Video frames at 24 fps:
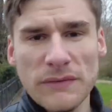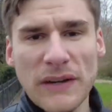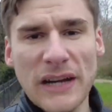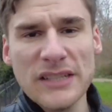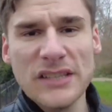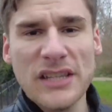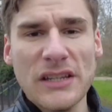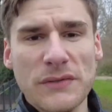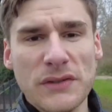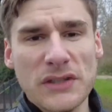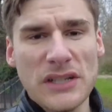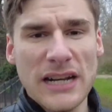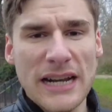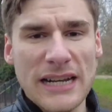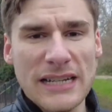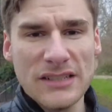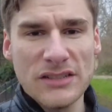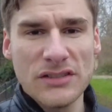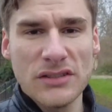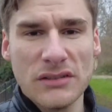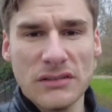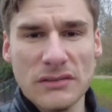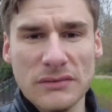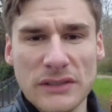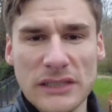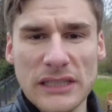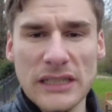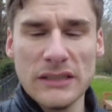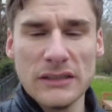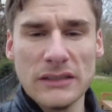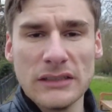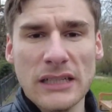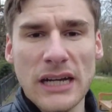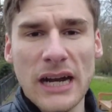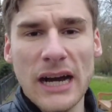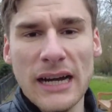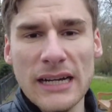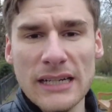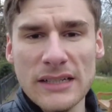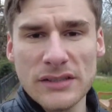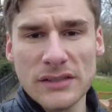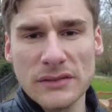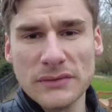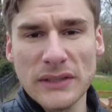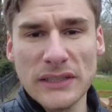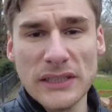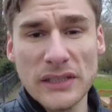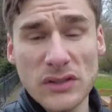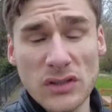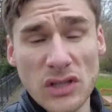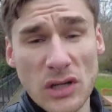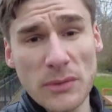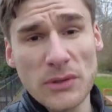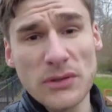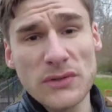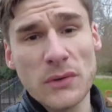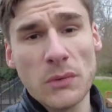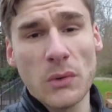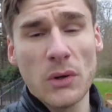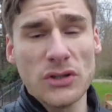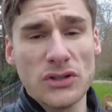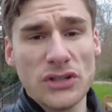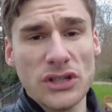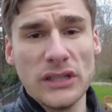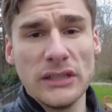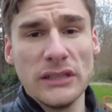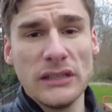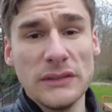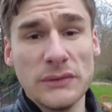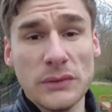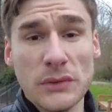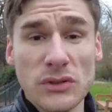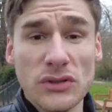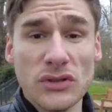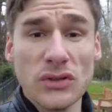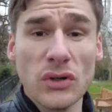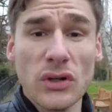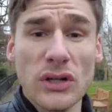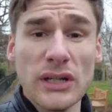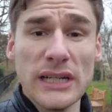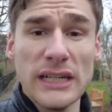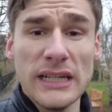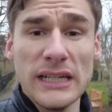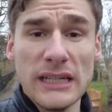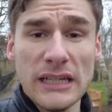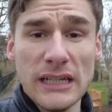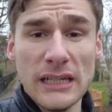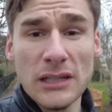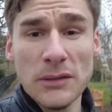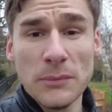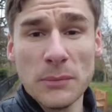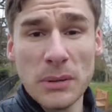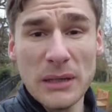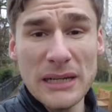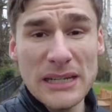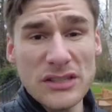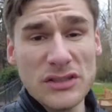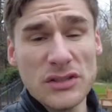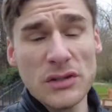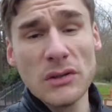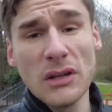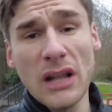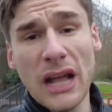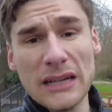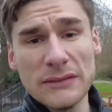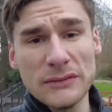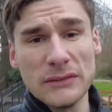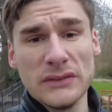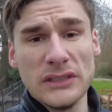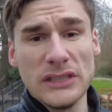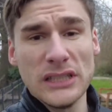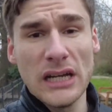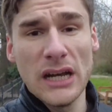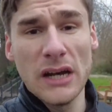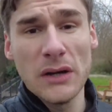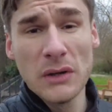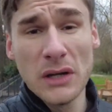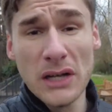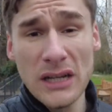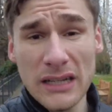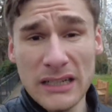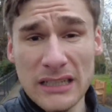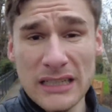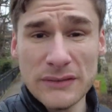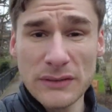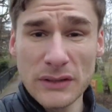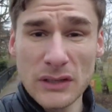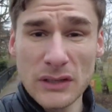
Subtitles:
That's it for today's video, guys. Thank you so much for watching. If you enjoyed it, please do like the video, leave a